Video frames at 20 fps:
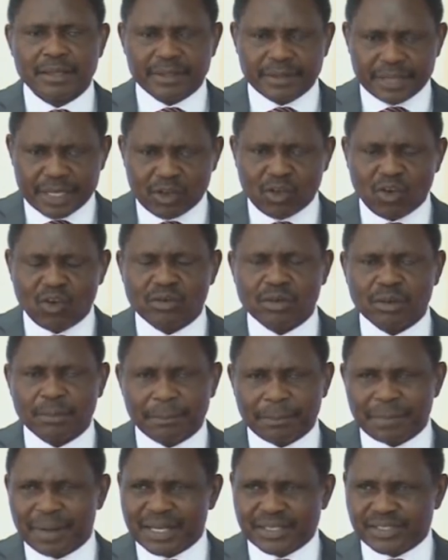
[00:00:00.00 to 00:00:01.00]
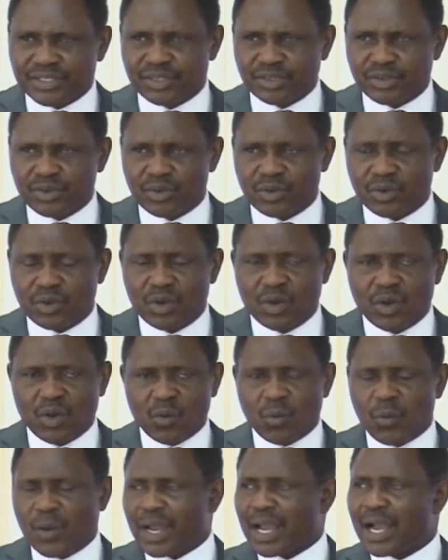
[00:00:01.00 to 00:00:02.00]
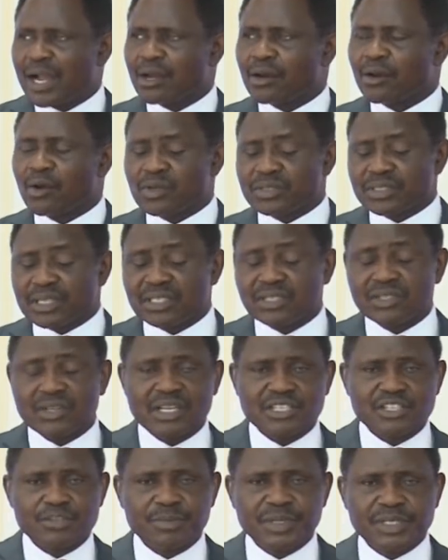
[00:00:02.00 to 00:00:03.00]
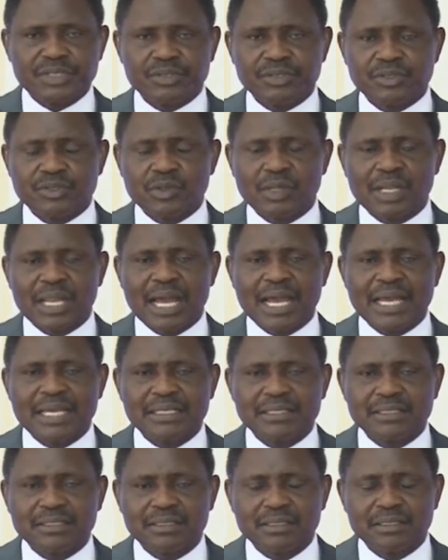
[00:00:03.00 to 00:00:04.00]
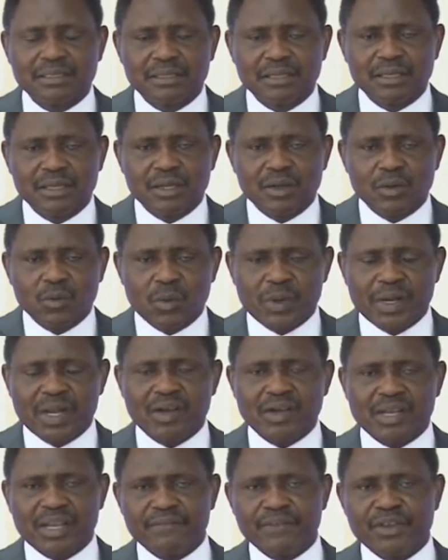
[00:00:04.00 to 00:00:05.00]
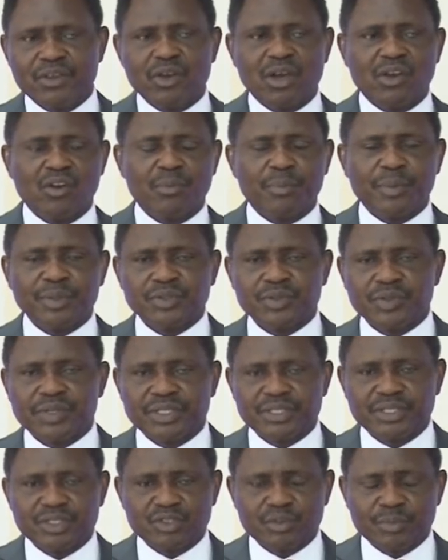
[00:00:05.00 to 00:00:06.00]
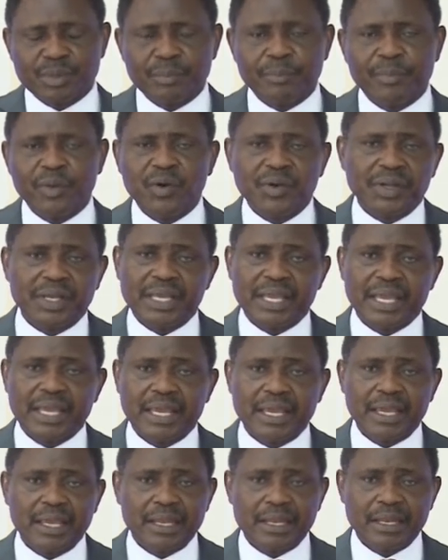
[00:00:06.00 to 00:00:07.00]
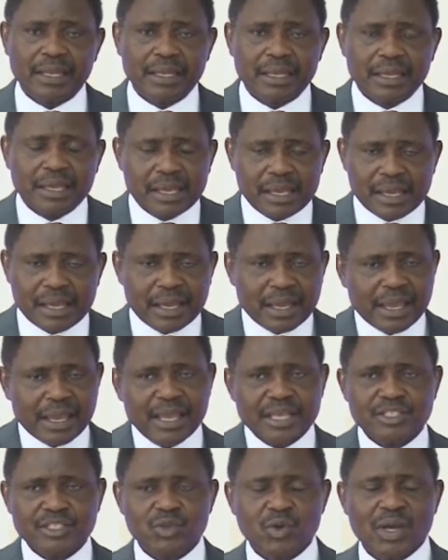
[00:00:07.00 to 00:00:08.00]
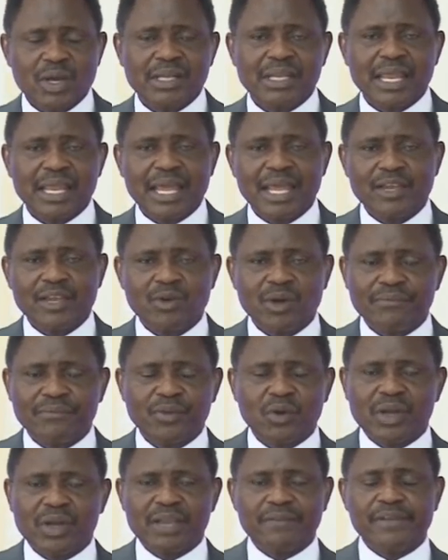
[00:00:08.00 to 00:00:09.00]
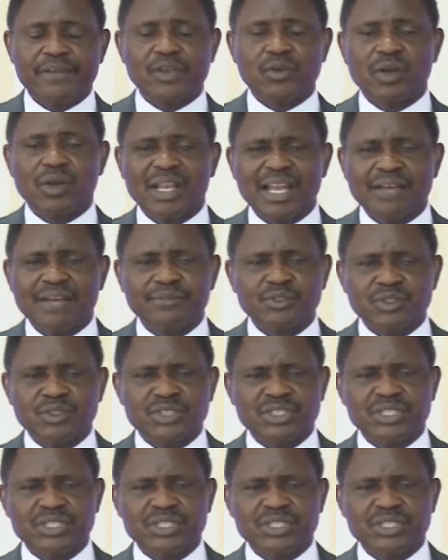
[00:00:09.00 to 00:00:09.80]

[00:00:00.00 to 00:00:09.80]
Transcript: The Lord bless you. We can't close this transmission tonight without giving you an opportunity to be born again. In case you are there, you have not given your life to